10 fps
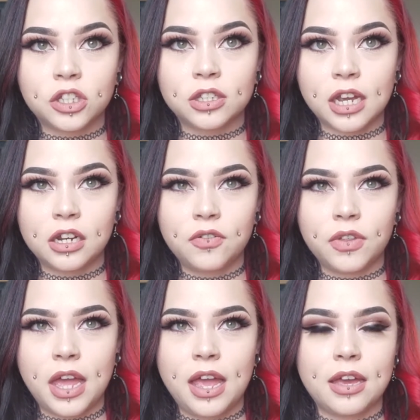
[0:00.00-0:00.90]
this is kind of
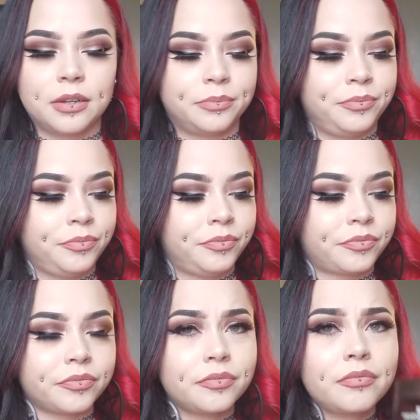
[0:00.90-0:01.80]
like,
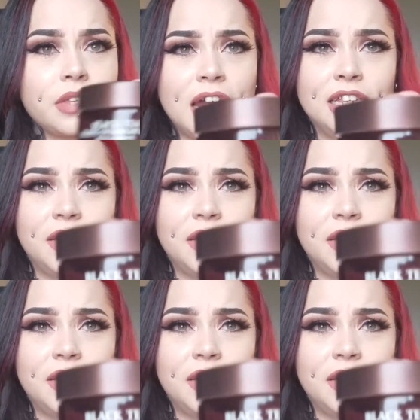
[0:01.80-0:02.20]
I